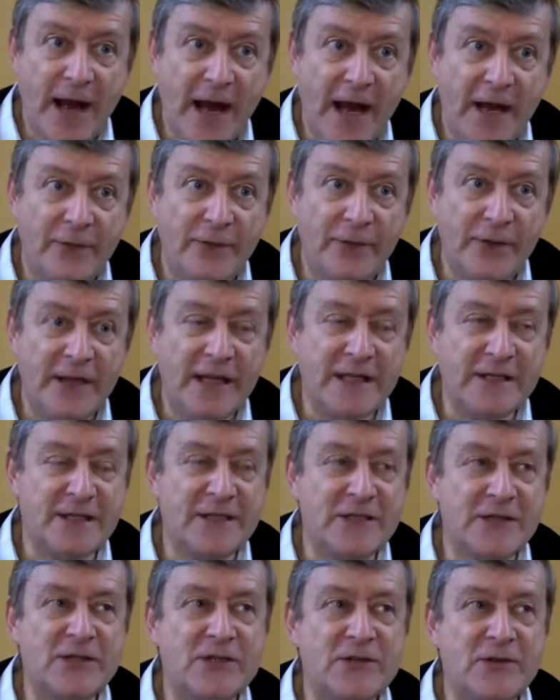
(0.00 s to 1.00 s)
powerfully to
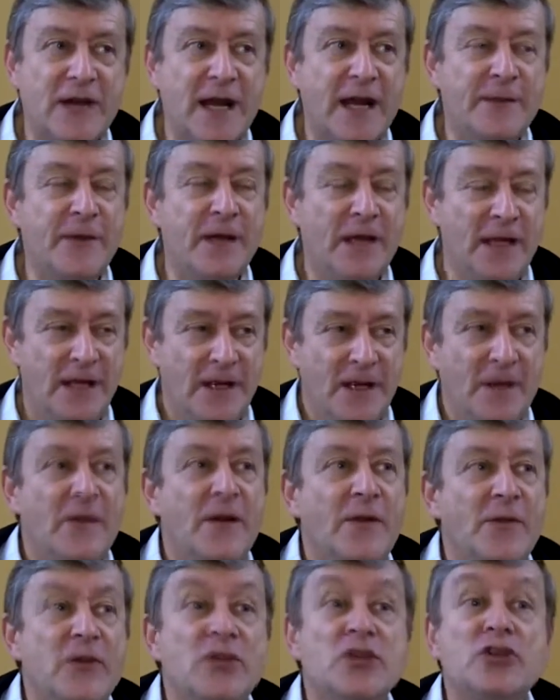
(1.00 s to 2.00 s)
describe the